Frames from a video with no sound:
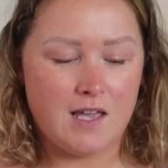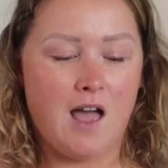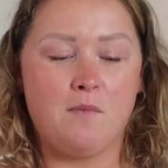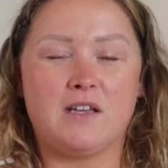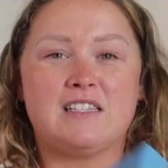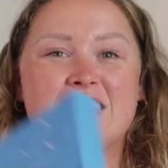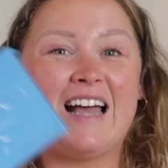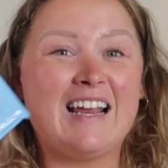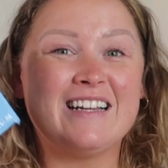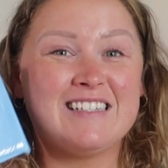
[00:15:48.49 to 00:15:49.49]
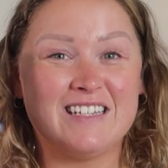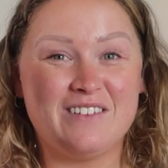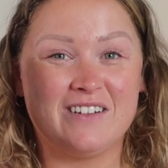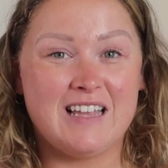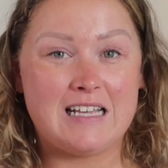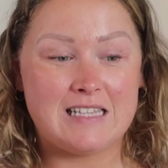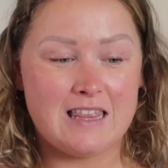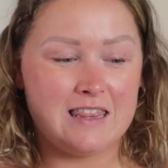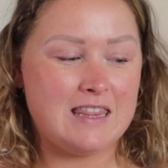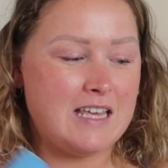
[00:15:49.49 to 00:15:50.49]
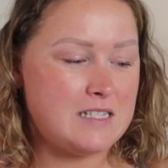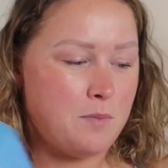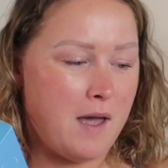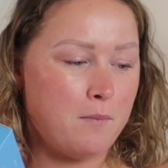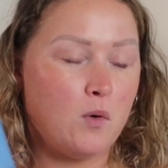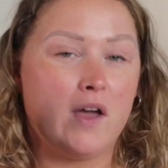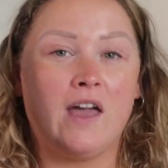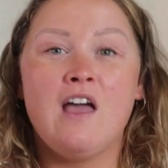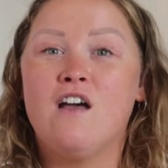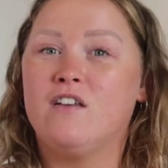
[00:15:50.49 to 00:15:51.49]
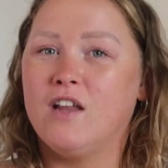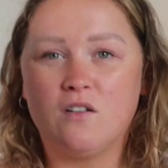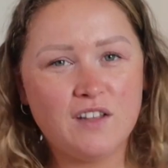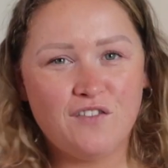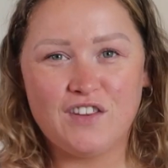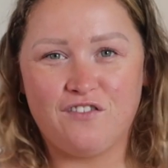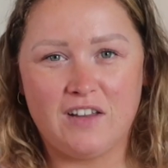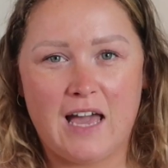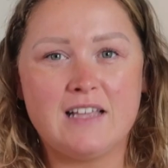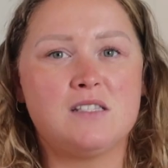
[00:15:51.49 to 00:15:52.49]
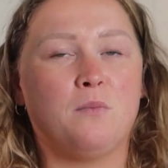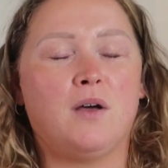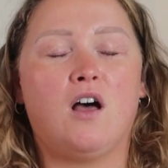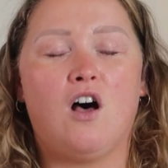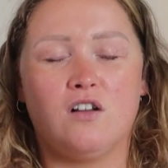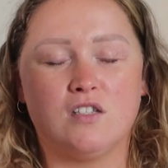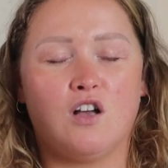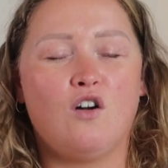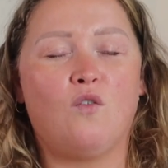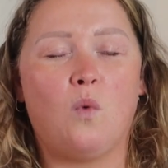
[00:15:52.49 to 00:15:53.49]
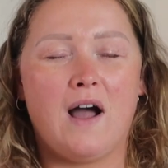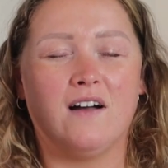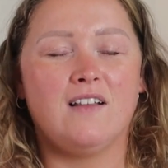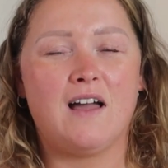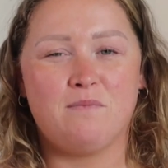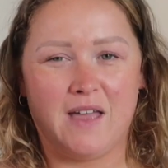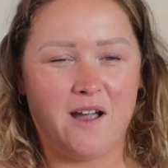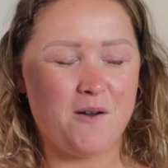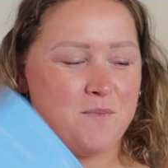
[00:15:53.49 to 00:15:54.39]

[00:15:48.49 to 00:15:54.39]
I'm excited to utilize this bad boy, not only for the flights, but also while I'm there.